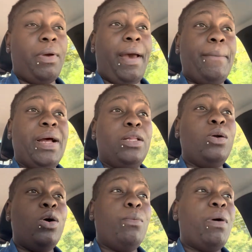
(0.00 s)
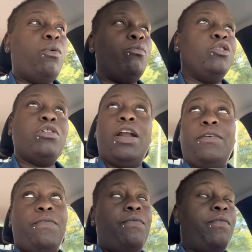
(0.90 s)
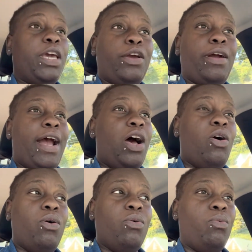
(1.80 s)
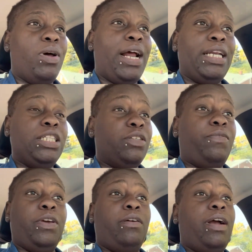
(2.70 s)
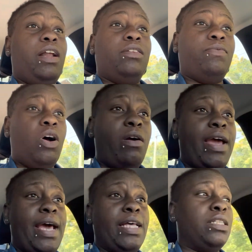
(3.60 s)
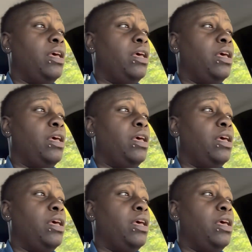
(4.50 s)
I'm about to go in my room and try to figure out what I need to figure out as far as